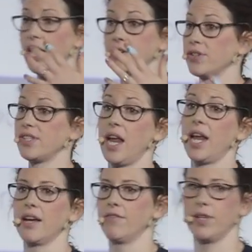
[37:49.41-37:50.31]

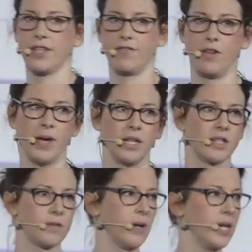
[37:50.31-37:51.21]
understanding of what the female
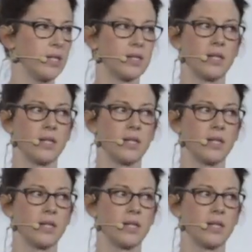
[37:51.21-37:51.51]
experience